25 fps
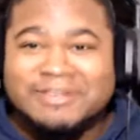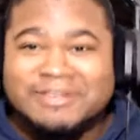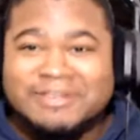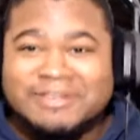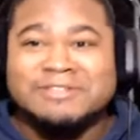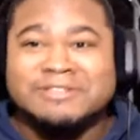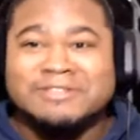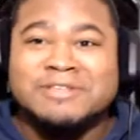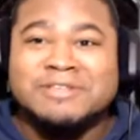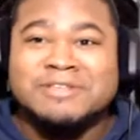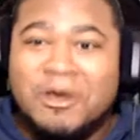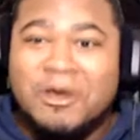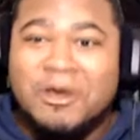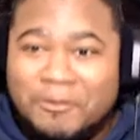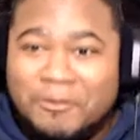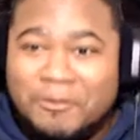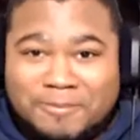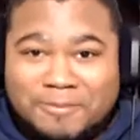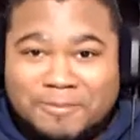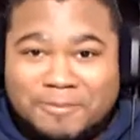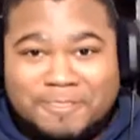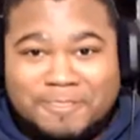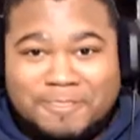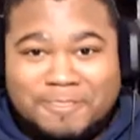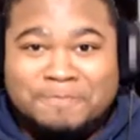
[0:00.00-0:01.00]
So,
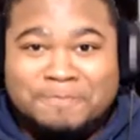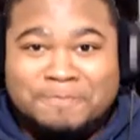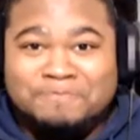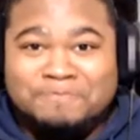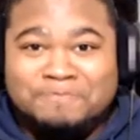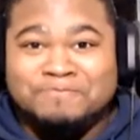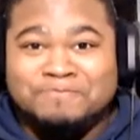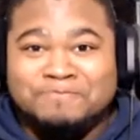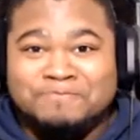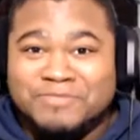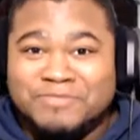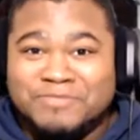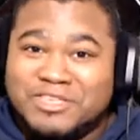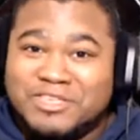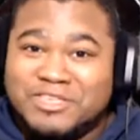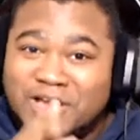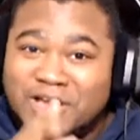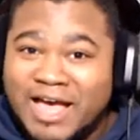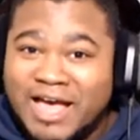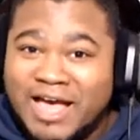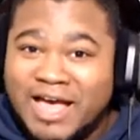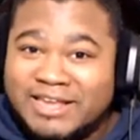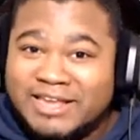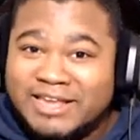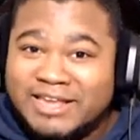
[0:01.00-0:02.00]
y'all
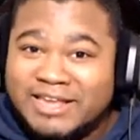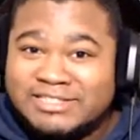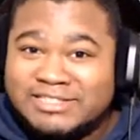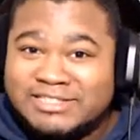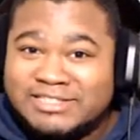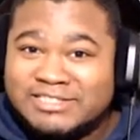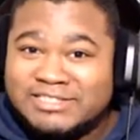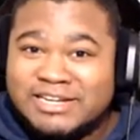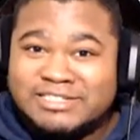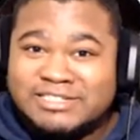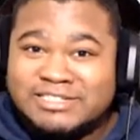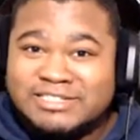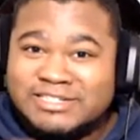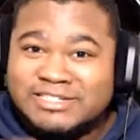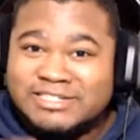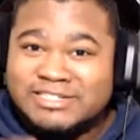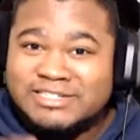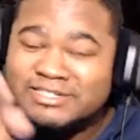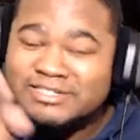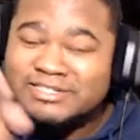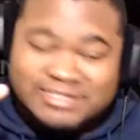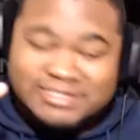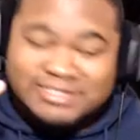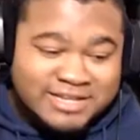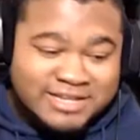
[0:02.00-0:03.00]
got any
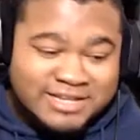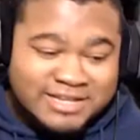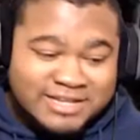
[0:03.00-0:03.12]
suggestions?